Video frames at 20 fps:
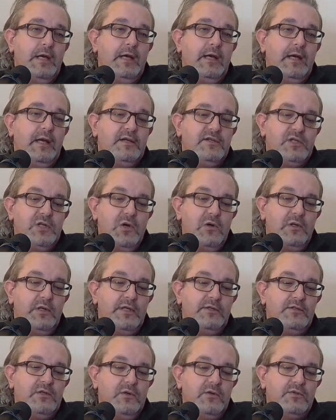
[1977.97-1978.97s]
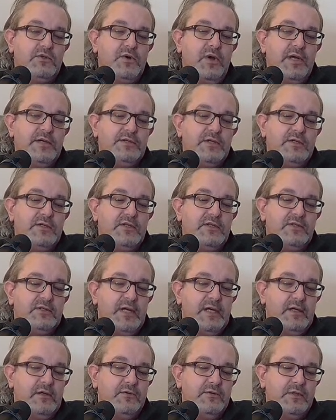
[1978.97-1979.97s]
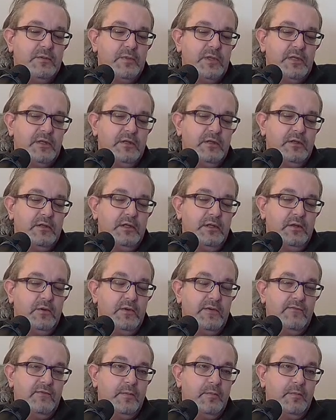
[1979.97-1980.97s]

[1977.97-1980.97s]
It's not as crazy as it sounds. I mean, you know, even the